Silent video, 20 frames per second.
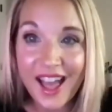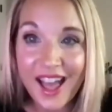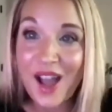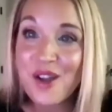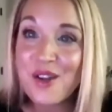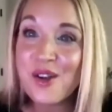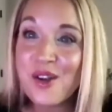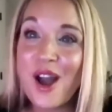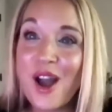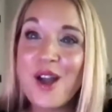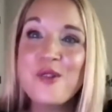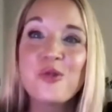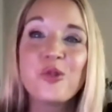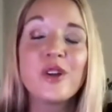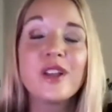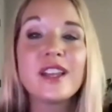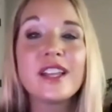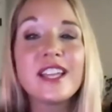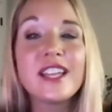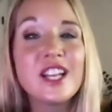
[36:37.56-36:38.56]
I
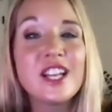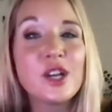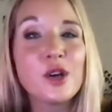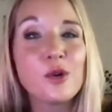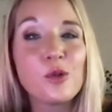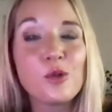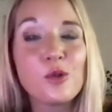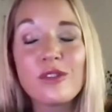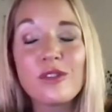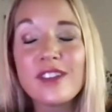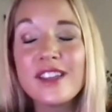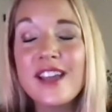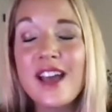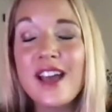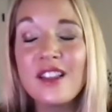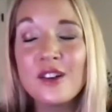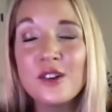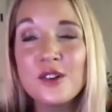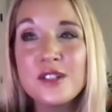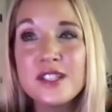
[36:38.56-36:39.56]
really, you know,
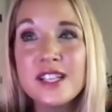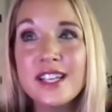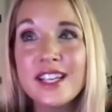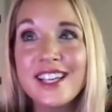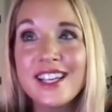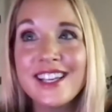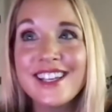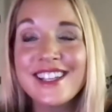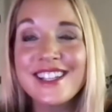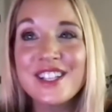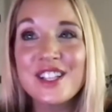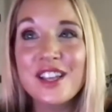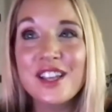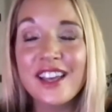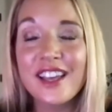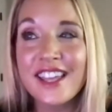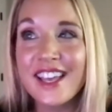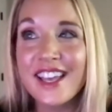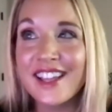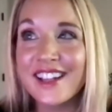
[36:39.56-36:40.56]
Yellowdig,
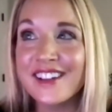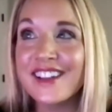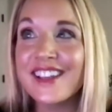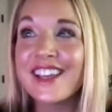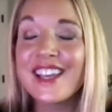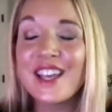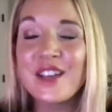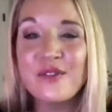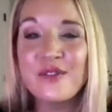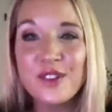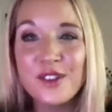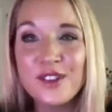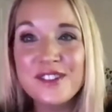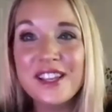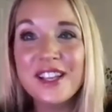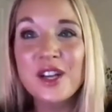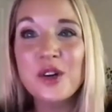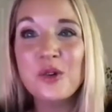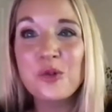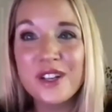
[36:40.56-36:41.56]
again, it feels
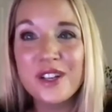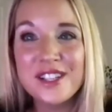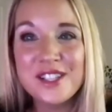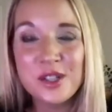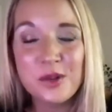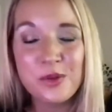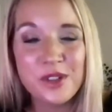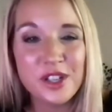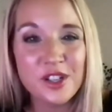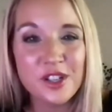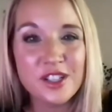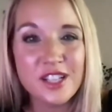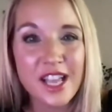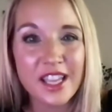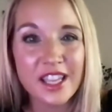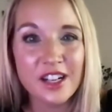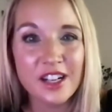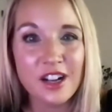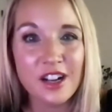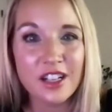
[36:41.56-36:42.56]
like a risk when you're
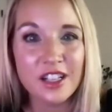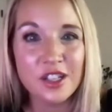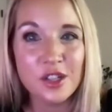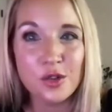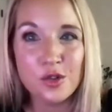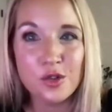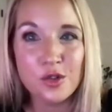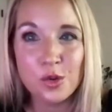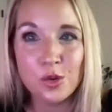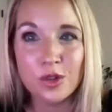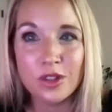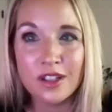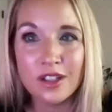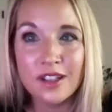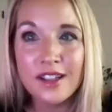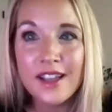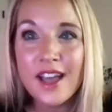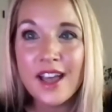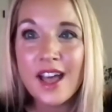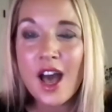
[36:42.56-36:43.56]
taking on a new tool.
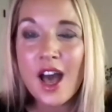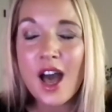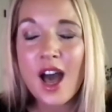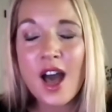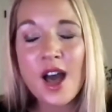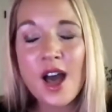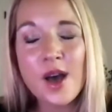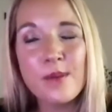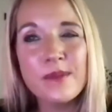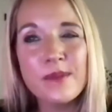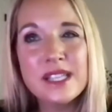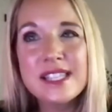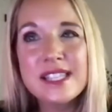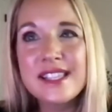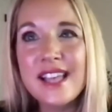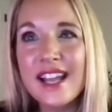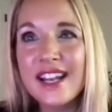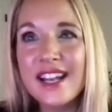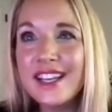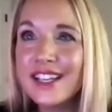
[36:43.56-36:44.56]

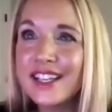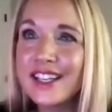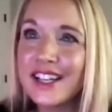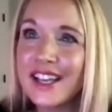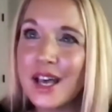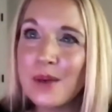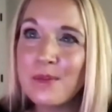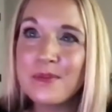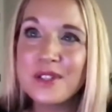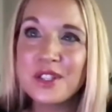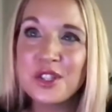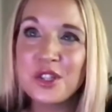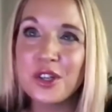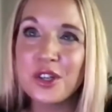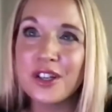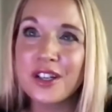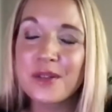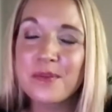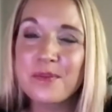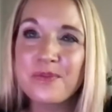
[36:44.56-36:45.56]
Setting it up
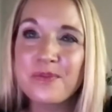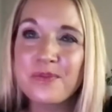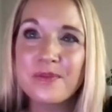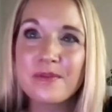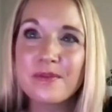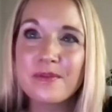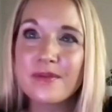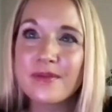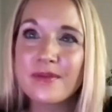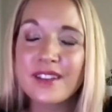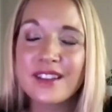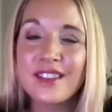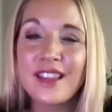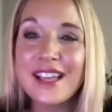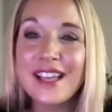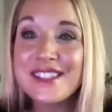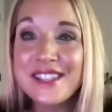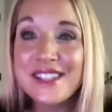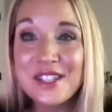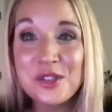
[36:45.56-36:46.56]
took
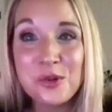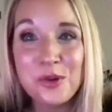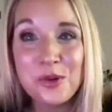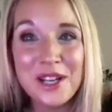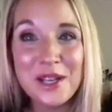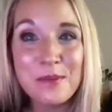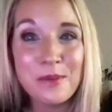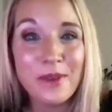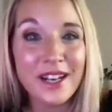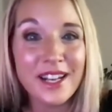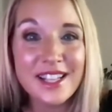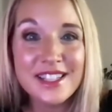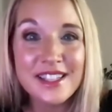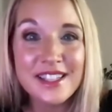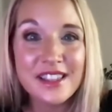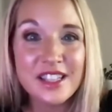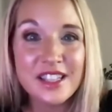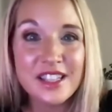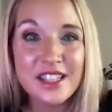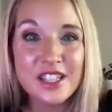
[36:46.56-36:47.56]
less than 20 minutes at
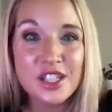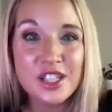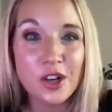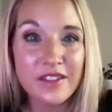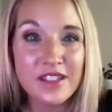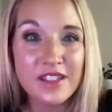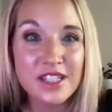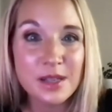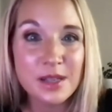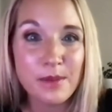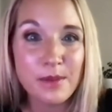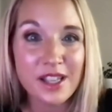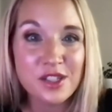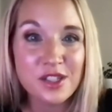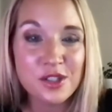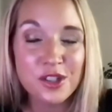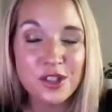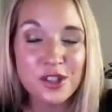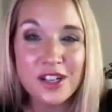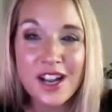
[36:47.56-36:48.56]
the start of the
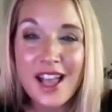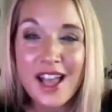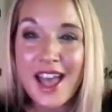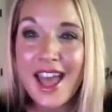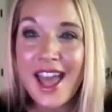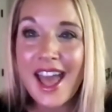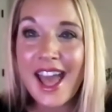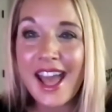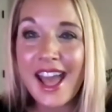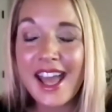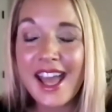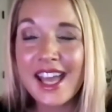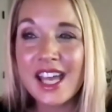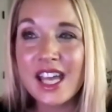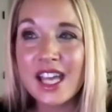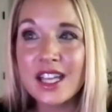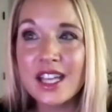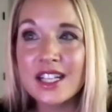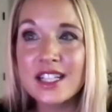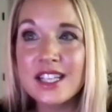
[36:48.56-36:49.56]
semester,
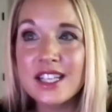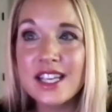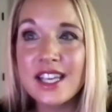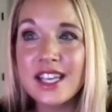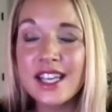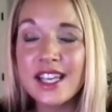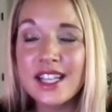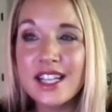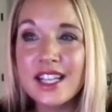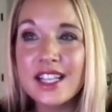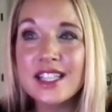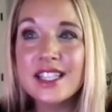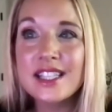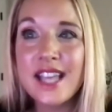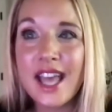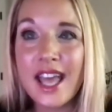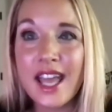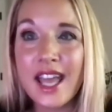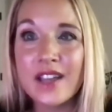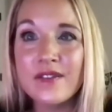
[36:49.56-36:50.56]
and it
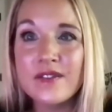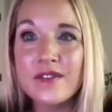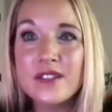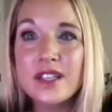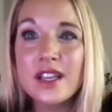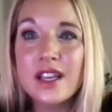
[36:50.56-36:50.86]
saves,